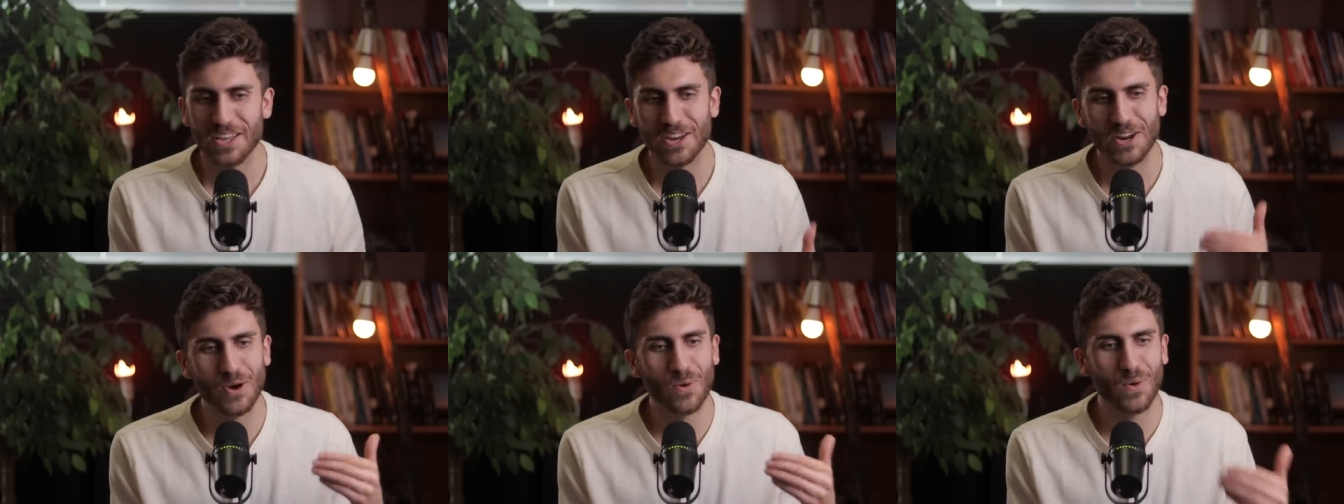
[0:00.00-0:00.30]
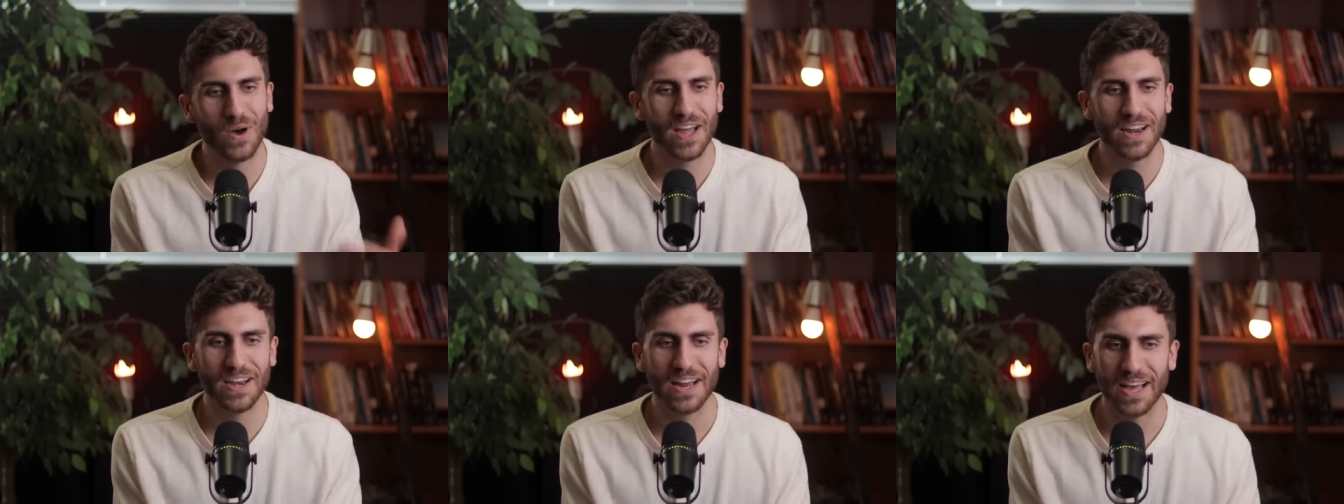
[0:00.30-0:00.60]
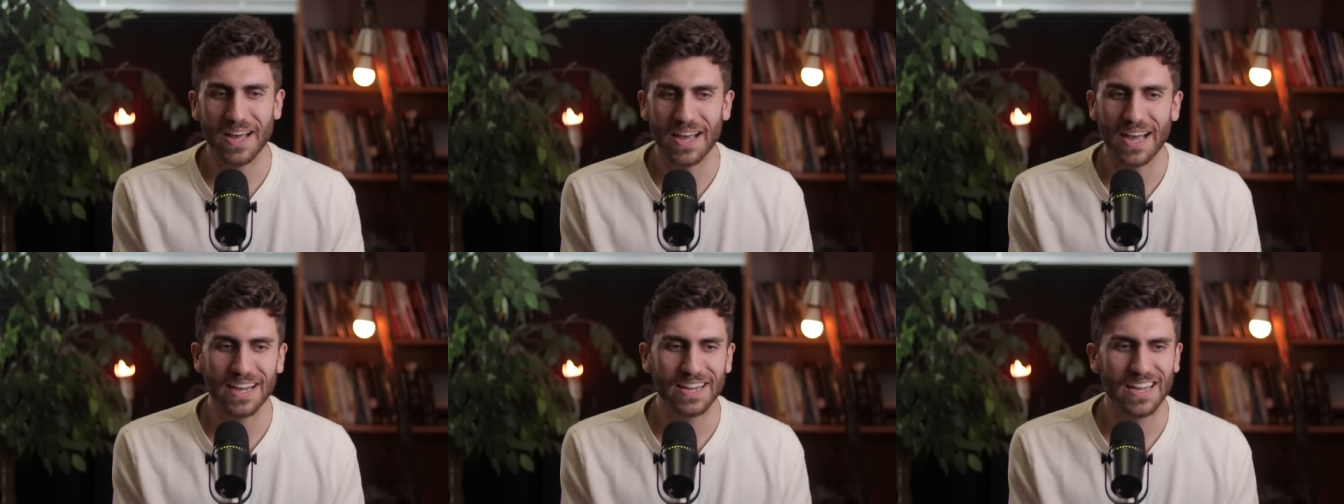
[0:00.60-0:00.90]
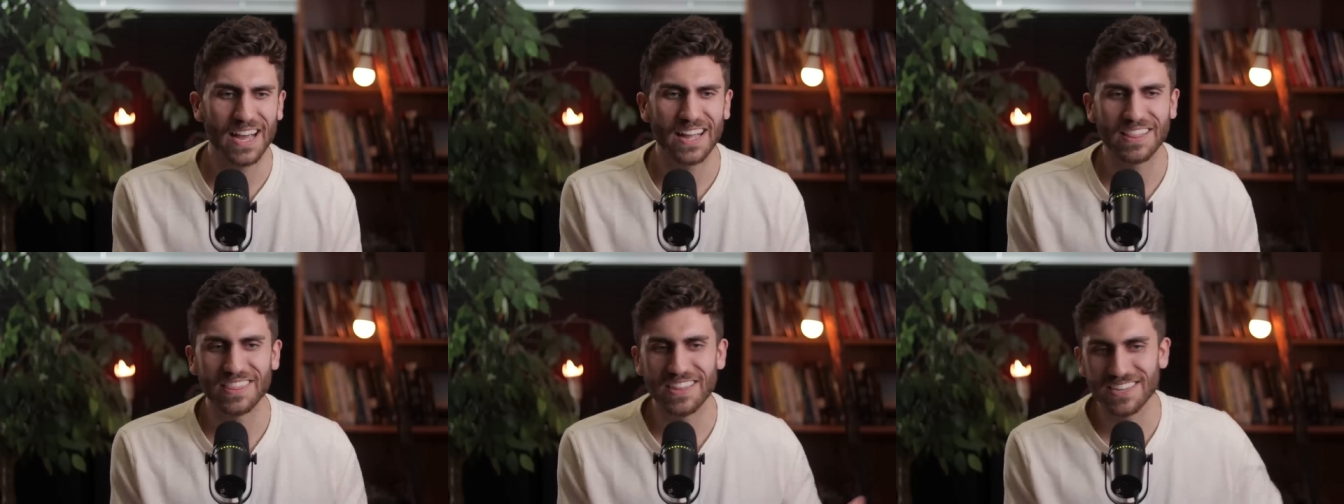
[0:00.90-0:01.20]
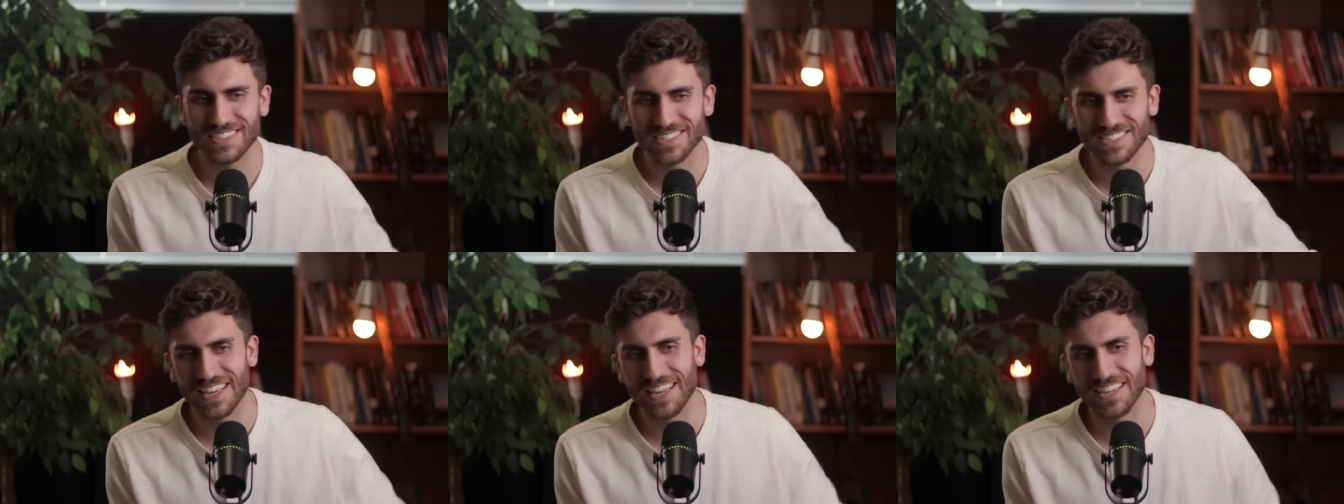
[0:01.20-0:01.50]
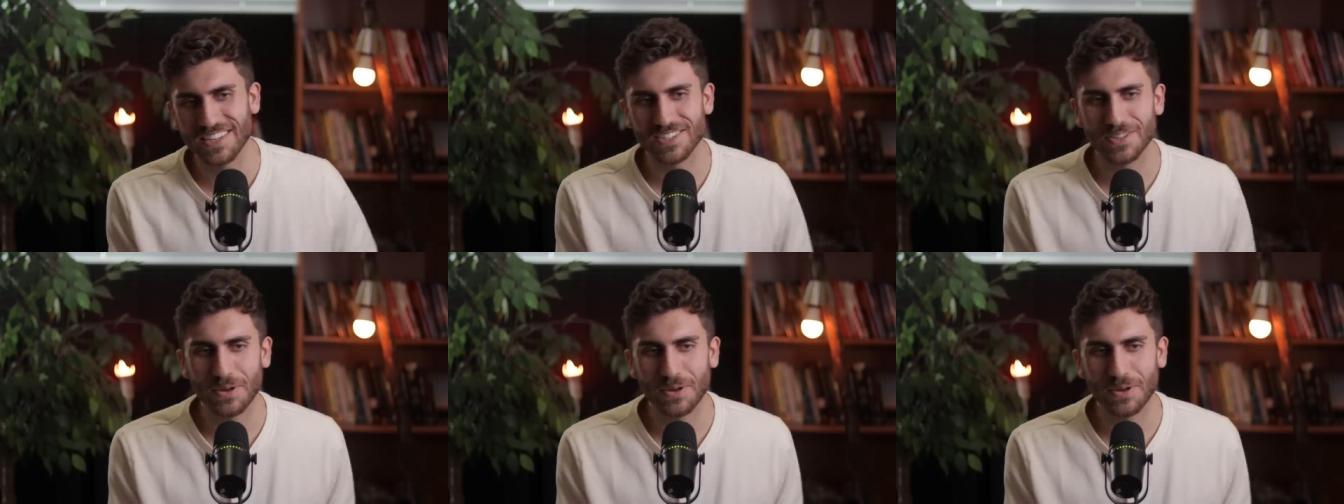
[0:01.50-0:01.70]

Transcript: you know what, I, I, got this thing.